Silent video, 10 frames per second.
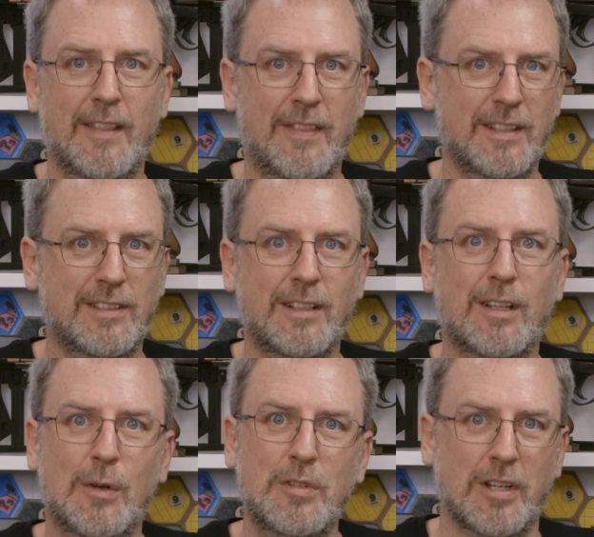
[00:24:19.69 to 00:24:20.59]
this
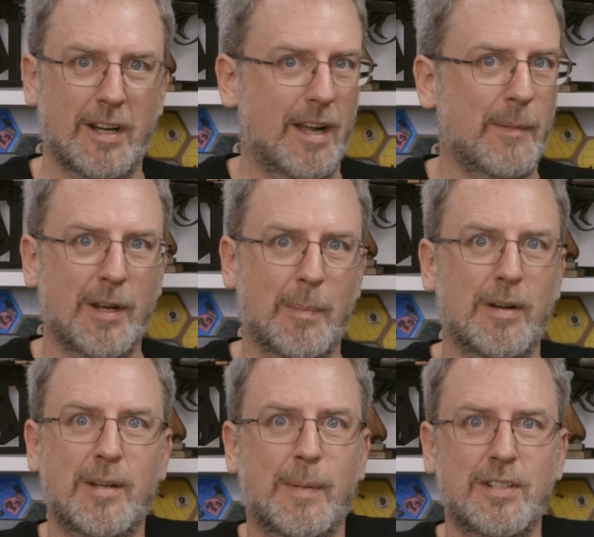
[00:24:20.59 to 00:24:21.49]
enclosure. I'm going to
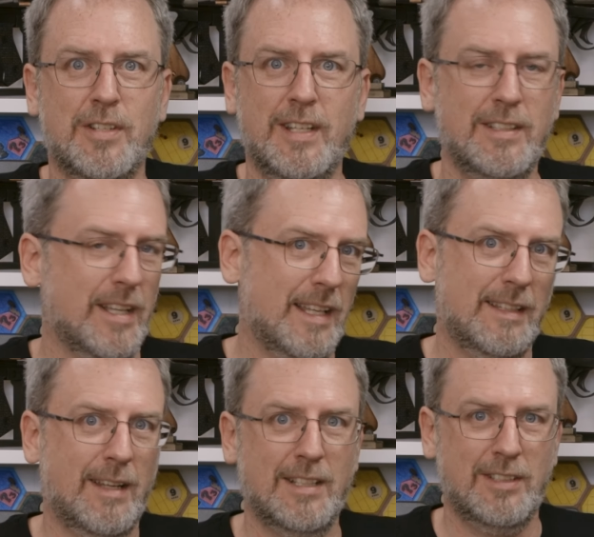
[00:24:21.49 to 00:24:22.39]
print a bunch of these
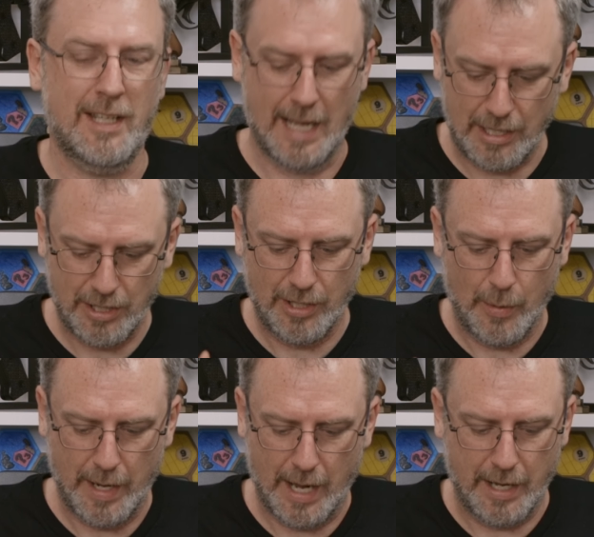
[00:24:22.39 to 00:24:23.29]
and let's see. Actually, you know
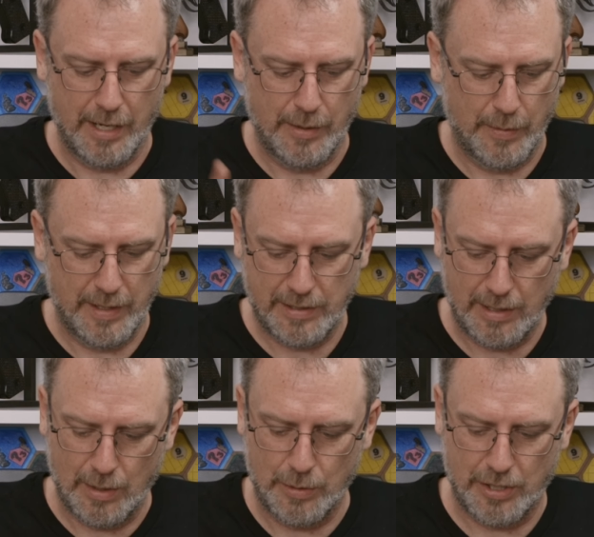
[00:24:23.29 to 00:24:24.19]
what? I'm going to do this
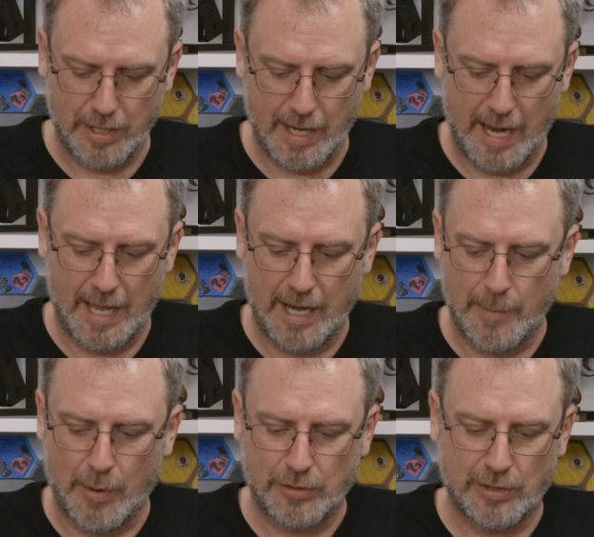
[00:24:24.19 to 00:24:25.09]
enclosure and
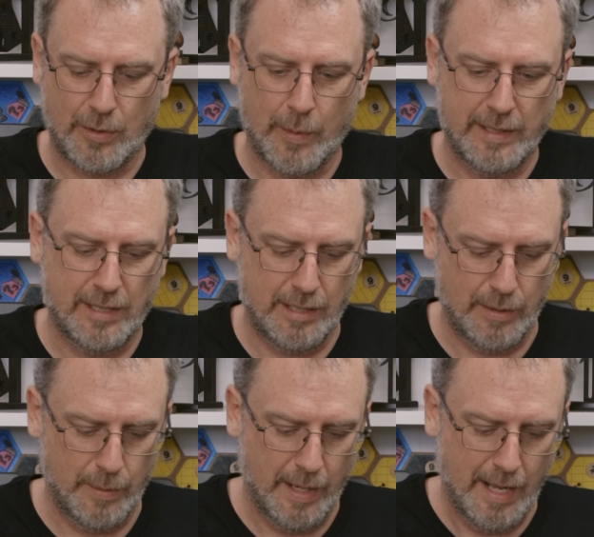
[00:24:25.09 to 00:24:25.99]
I'm also going to
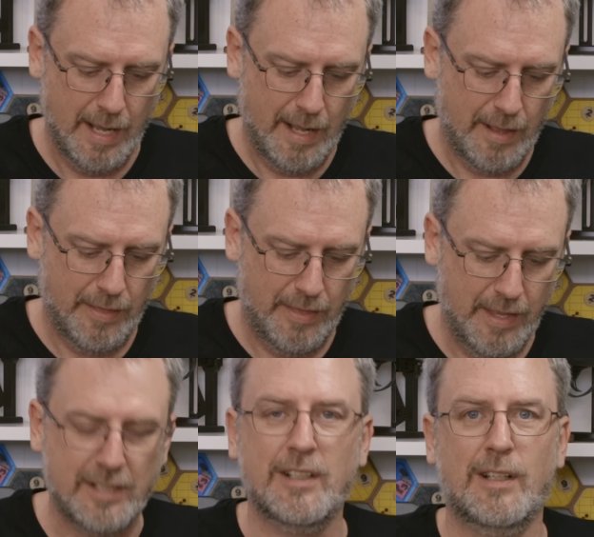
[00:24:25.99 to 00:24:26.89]
do
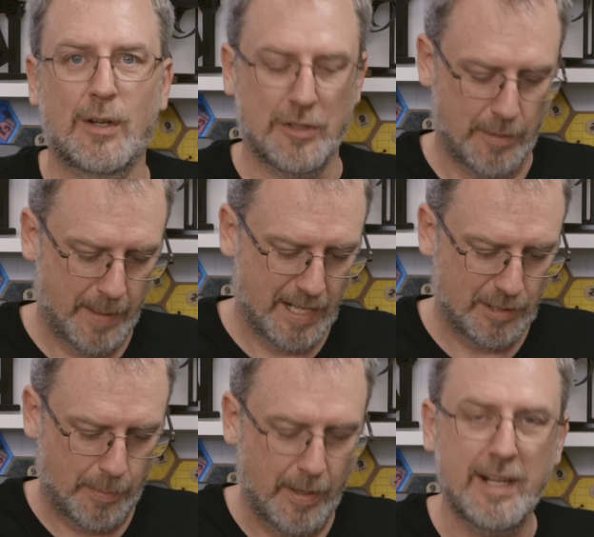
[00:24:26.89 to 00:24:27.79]
this enclosure
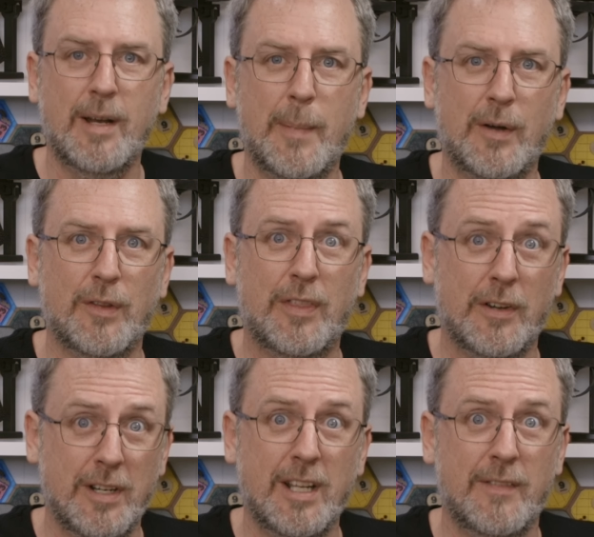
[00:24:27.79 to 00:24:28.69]
because printing about
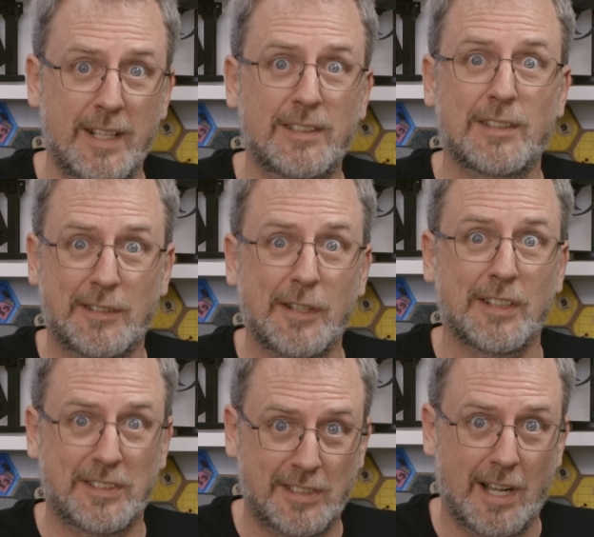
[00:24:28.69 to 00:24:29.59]
30 of these is going
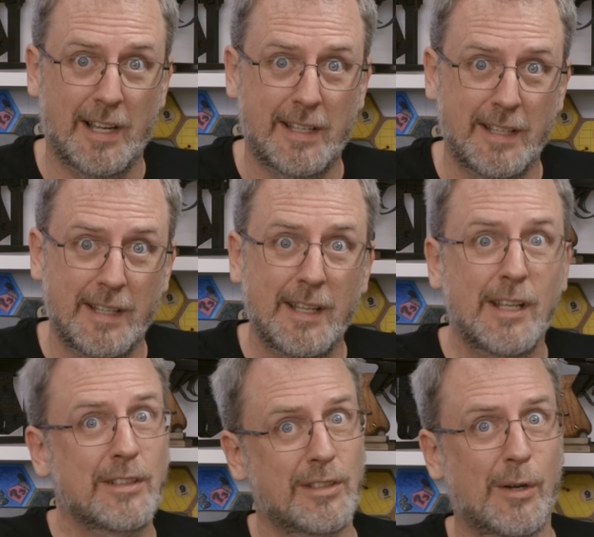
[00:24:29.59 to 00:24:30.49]
to suck.
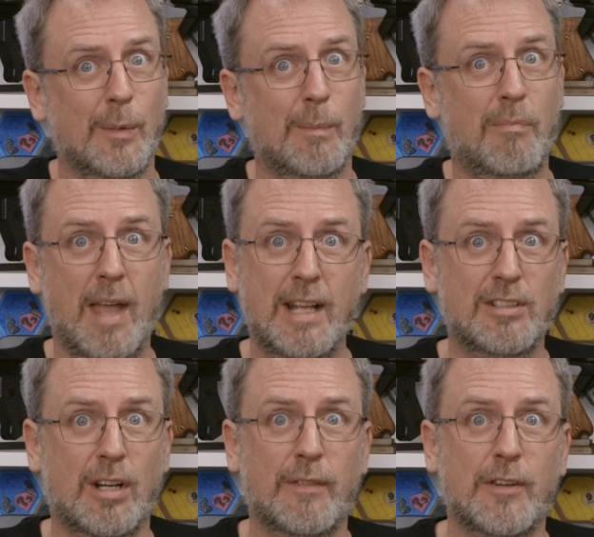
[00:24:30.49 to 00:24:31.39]
So
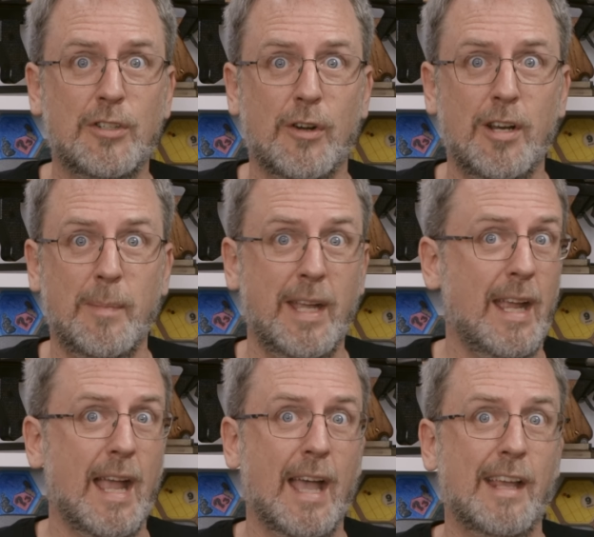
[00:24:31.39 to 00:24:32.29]
thanks all for joining
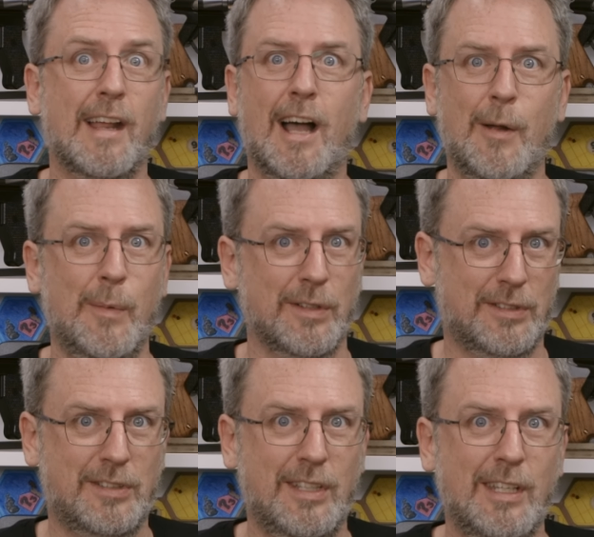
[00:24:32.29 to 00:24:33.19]
me and I will
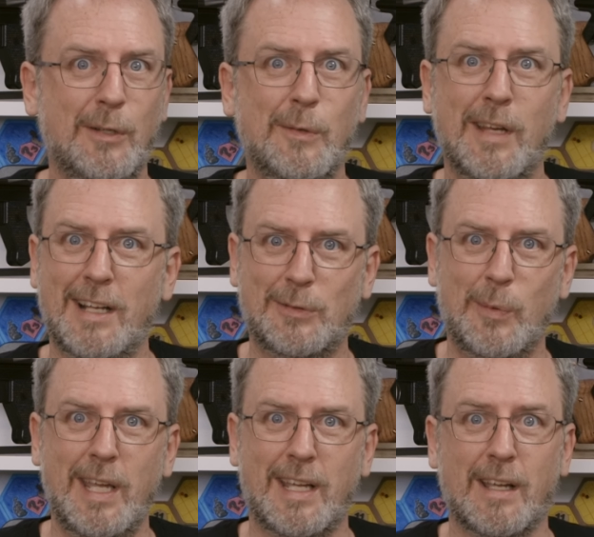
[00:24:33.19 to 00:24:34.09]
see you next
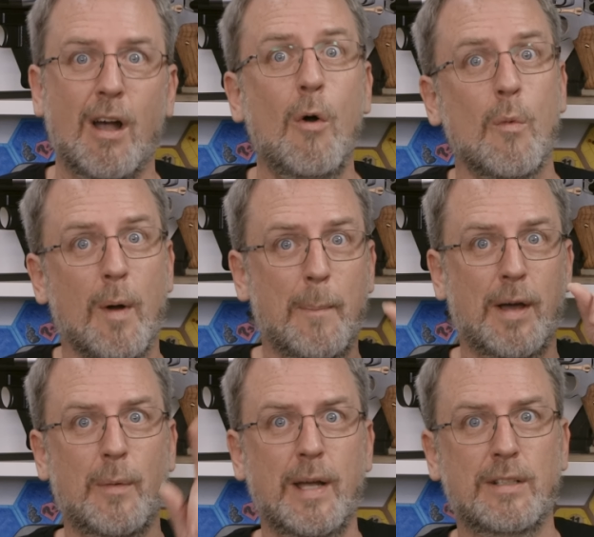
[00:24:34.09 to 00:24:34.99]
week. Oh,
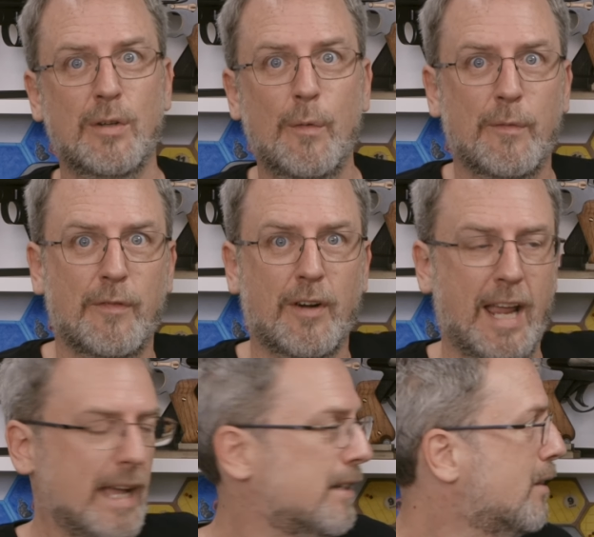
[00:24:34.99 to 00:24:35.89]
by the way, don't
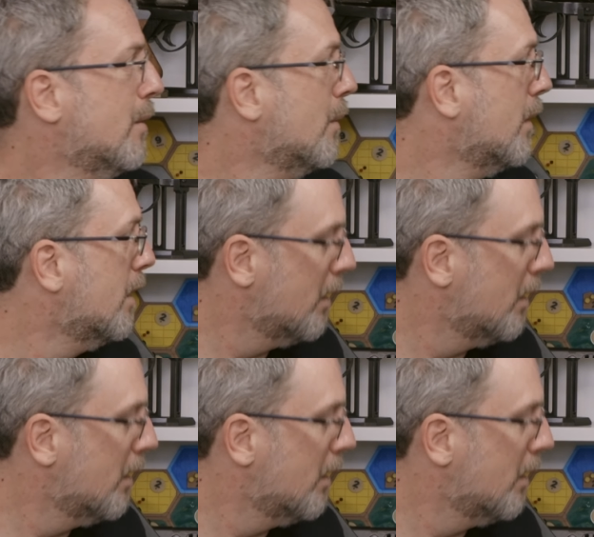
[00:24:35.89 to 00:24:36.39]
forget to...